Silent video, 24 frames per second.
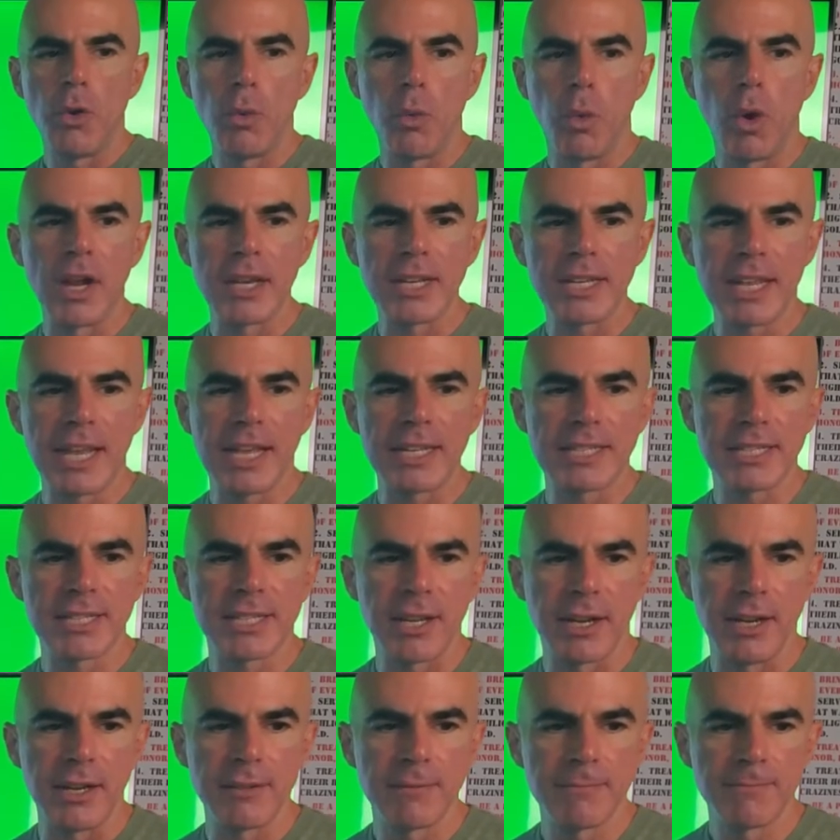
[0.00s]
what gets
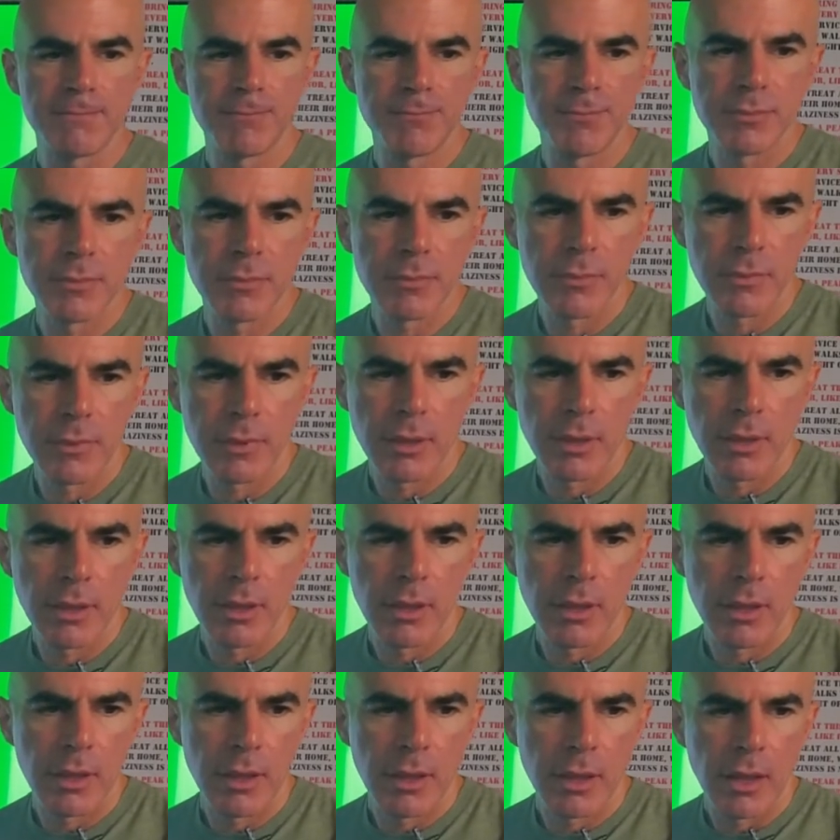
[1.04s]
done.
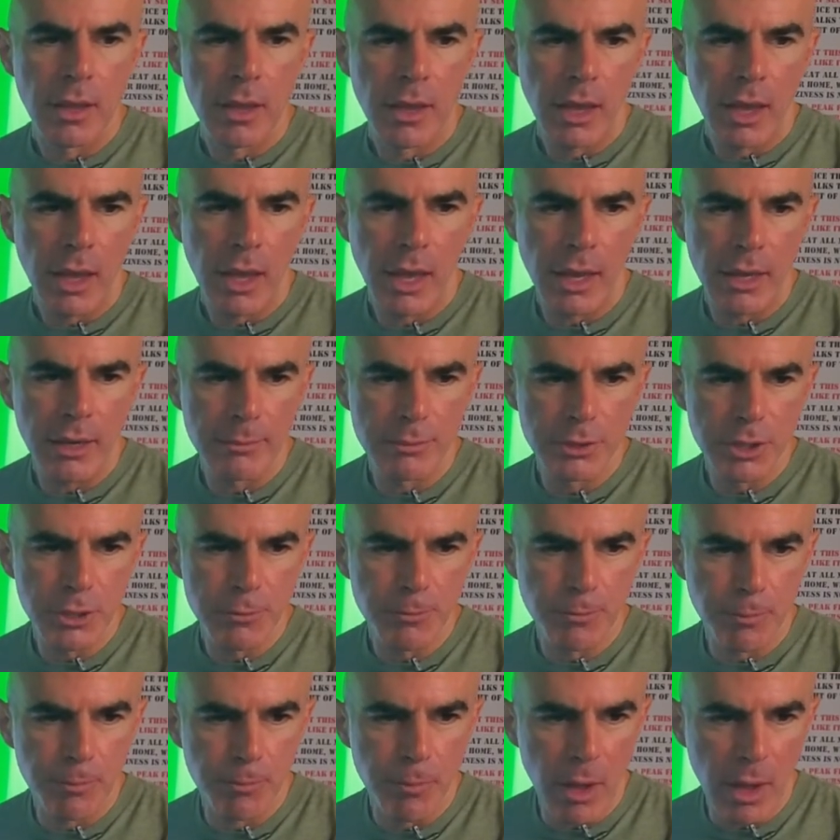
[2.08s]
And I'm
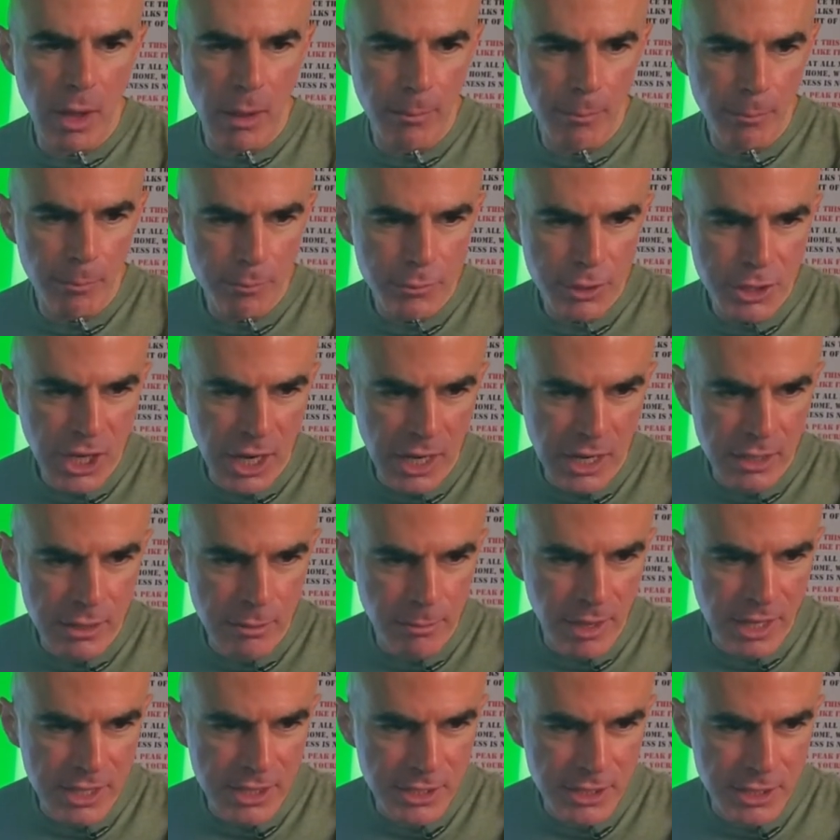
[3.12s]
just checking the
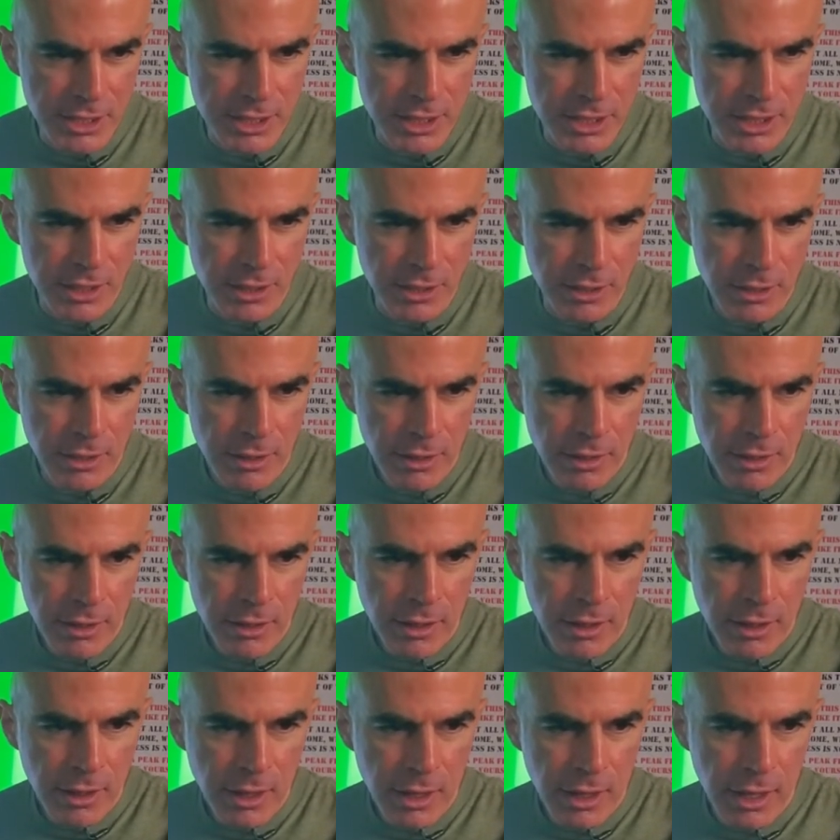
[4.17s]
messages here
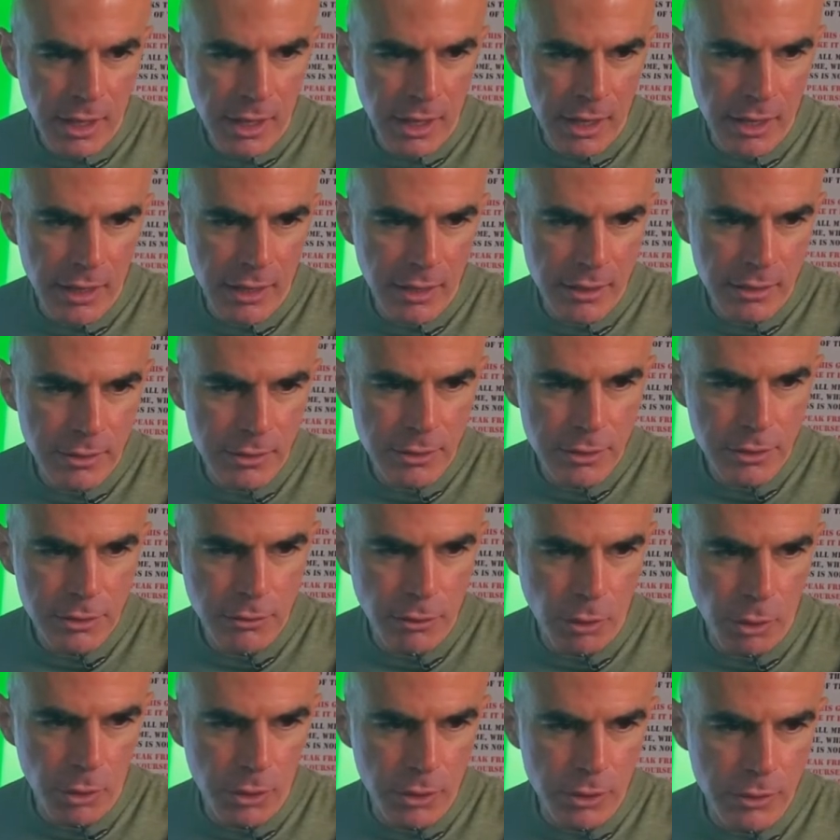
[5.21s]
and
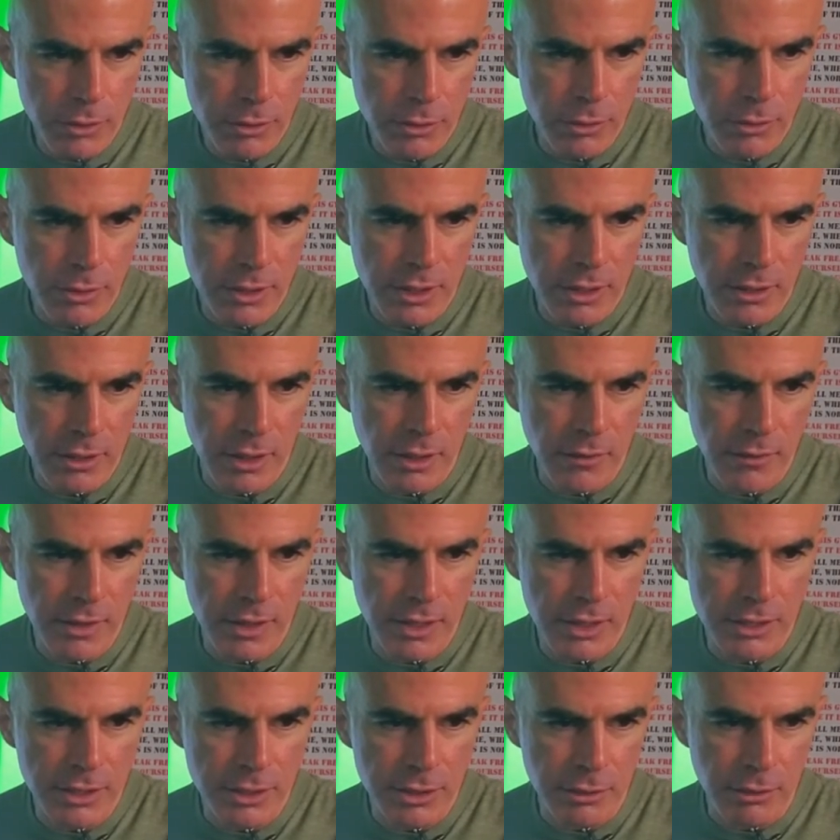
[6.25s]
scrolling through here on the
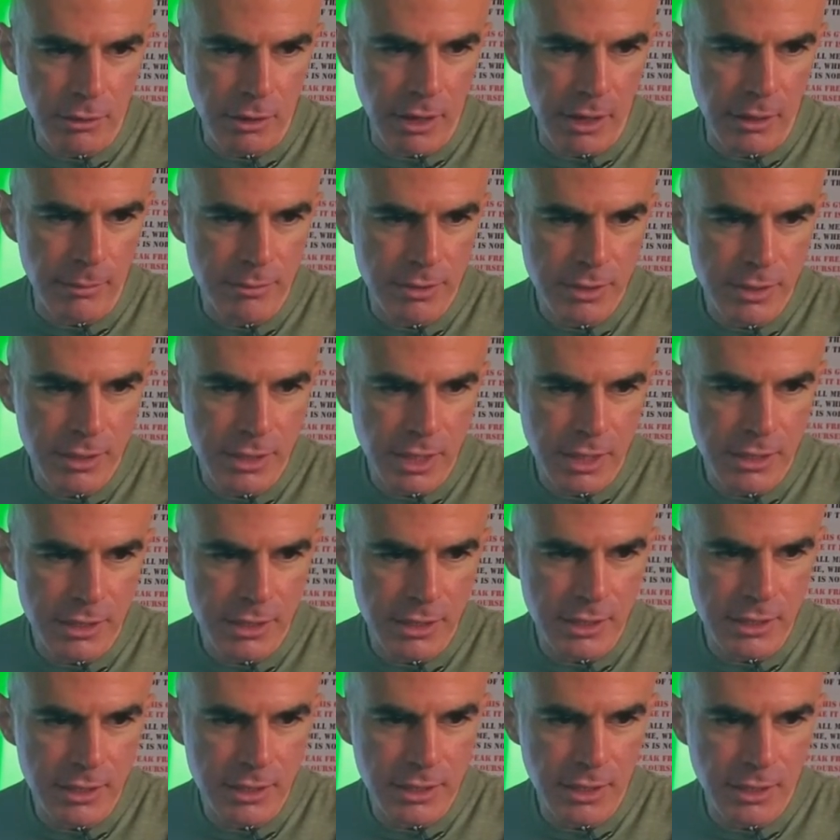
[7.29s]
Instagrams because I
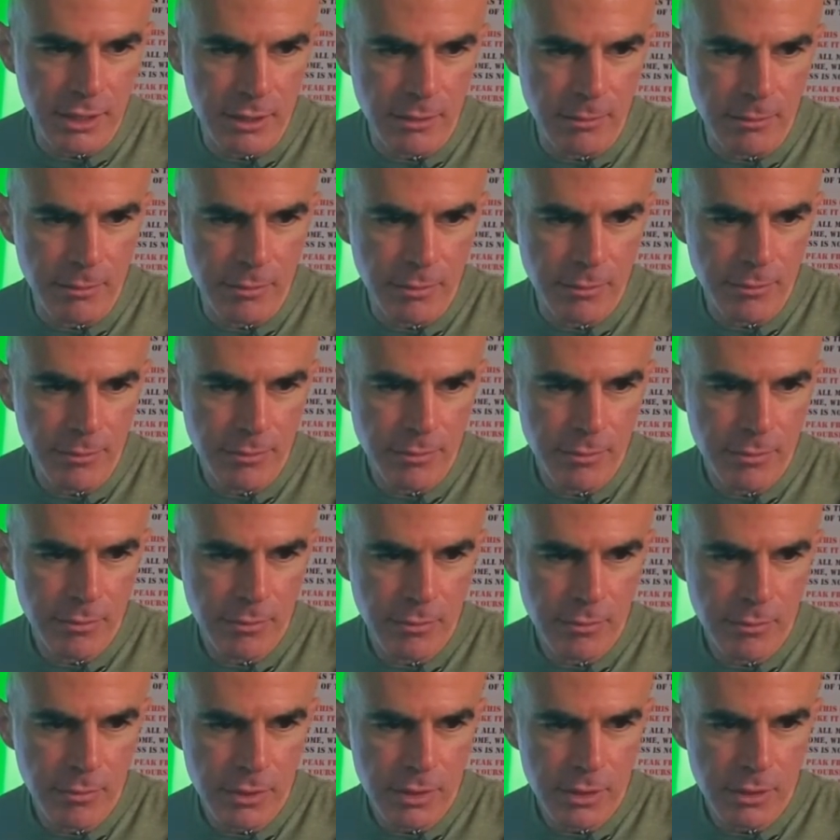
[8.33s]
see some
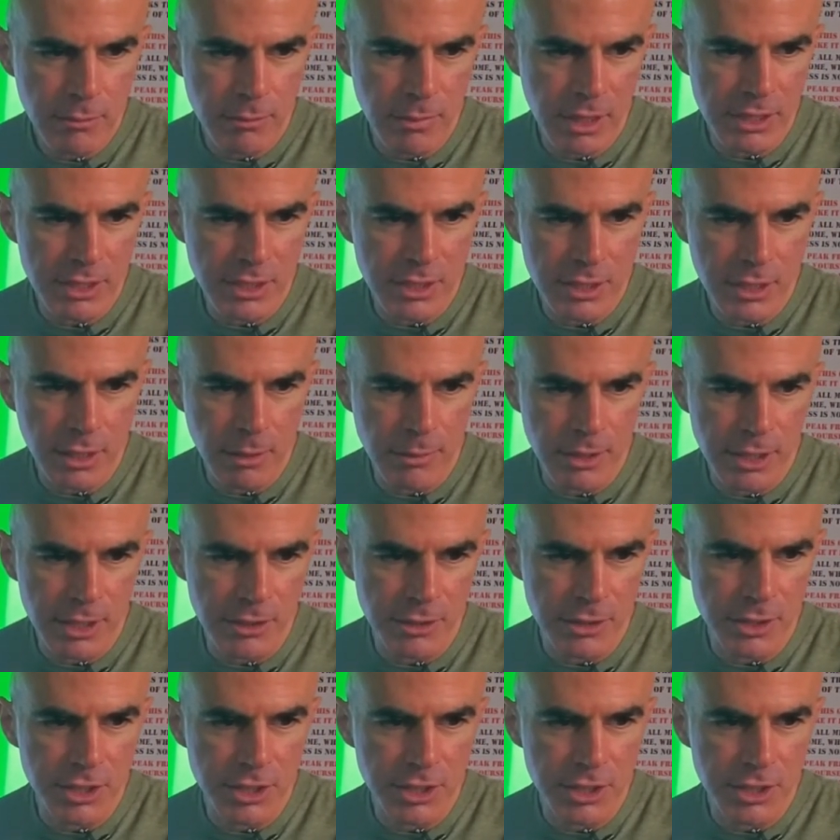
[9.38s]
some messages coming here.